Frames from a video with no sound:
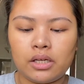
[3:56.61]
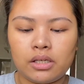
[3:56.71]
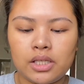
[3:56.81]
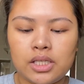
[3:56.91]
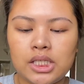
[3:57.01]

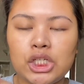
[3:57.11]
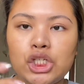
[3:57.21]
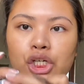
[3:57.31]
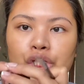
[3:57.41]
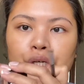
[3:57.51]
This is in
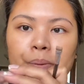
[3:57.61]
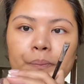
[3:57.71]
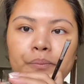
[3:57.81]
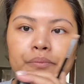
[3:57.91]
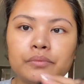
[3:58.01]
Ginger.
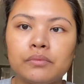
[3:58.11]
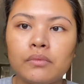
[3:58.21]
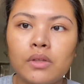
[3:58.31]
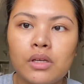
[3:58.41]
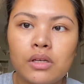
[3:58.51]

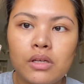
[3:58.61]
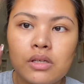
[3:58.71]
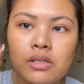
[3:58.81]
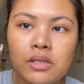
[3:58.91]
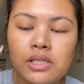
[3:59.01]

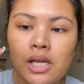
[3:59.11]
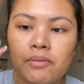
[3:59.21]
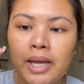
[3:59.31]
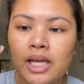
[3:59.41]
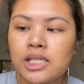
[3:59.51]
So it's a soft
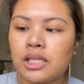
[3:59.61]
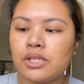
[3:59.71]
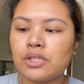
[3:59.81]
matte concealer. So